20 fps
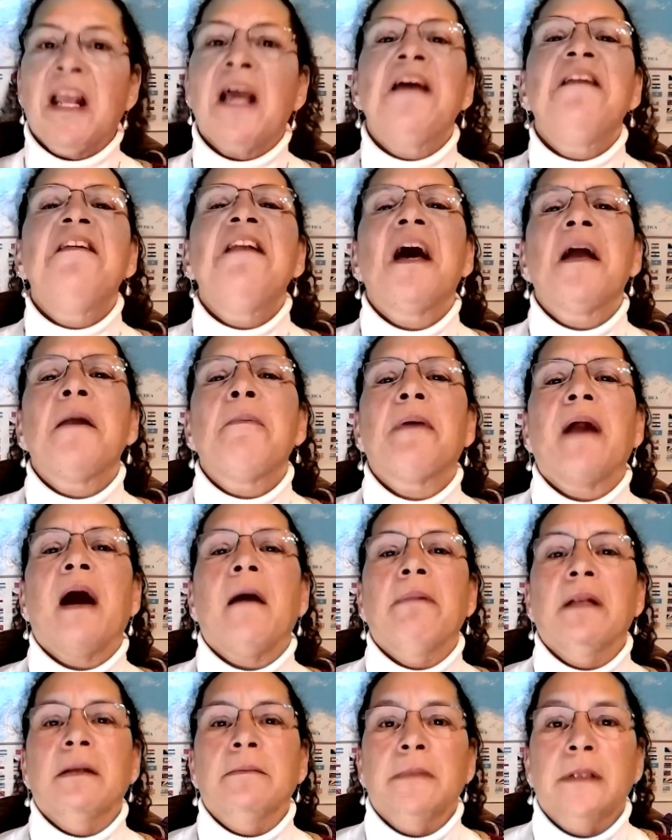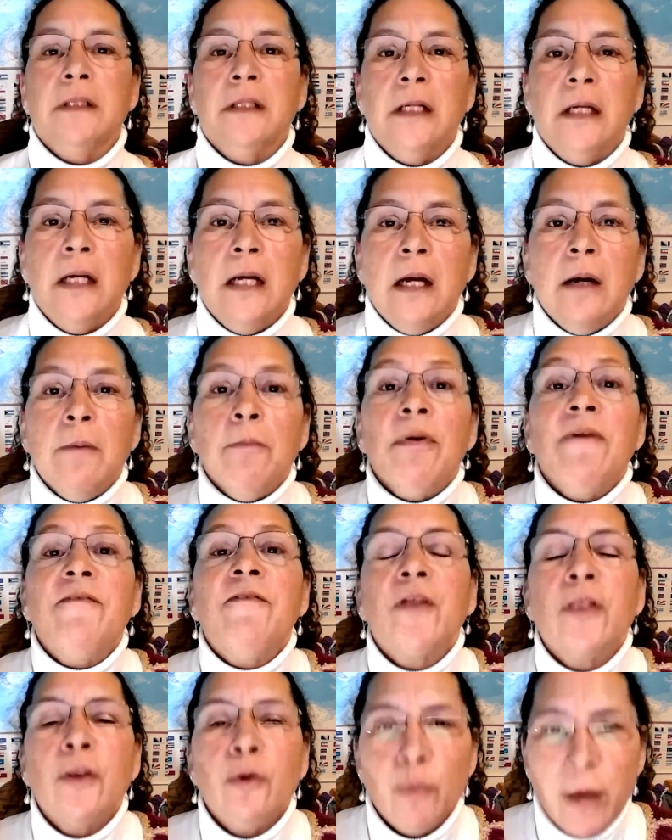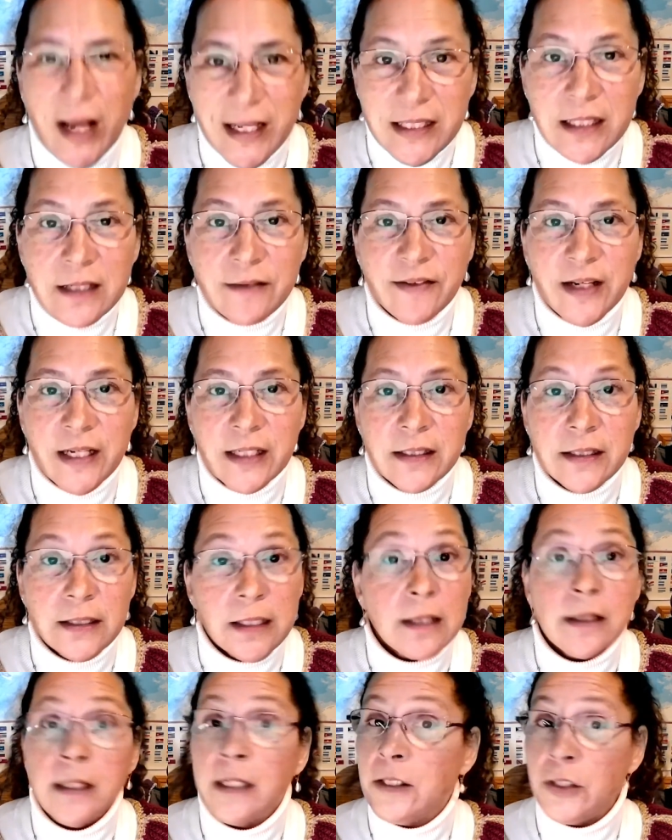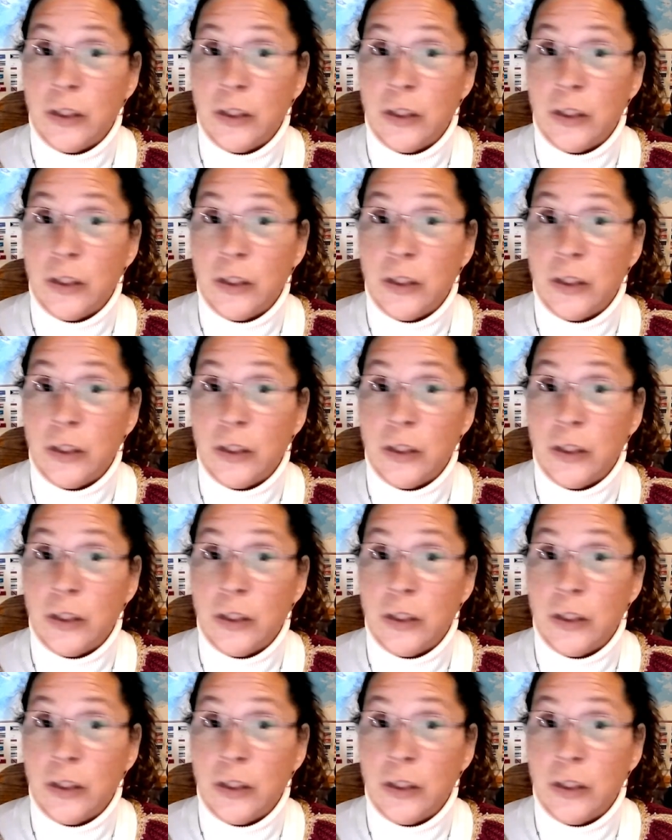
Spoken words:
Not a problem. But for the rest of us that